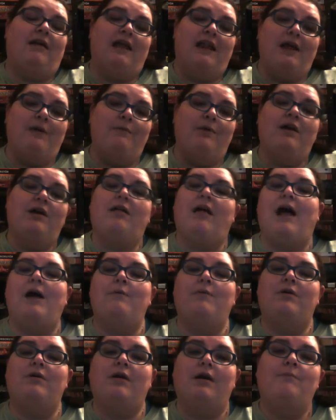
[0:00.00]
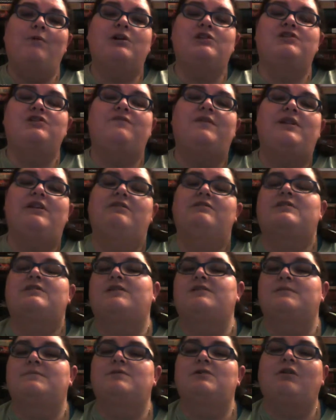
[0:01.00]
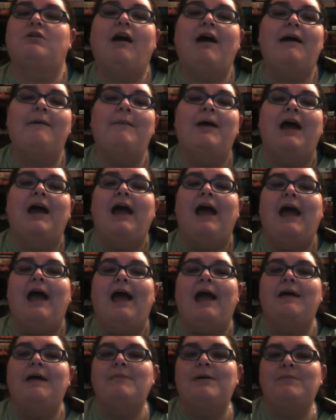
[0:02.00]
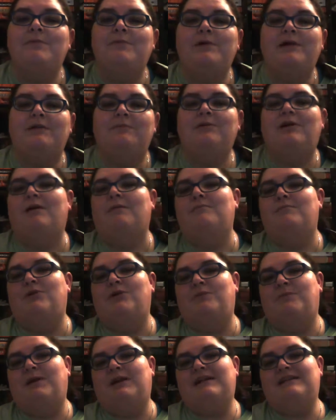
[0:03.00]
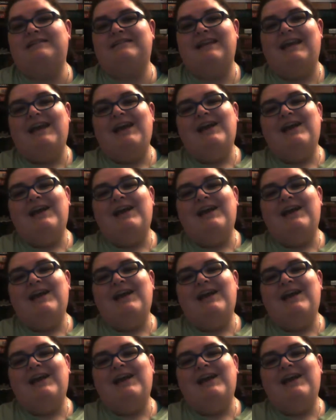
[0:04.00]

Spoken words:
And I will. I will come watch your videos. I'll subscribe. And maybe we can become book buddies.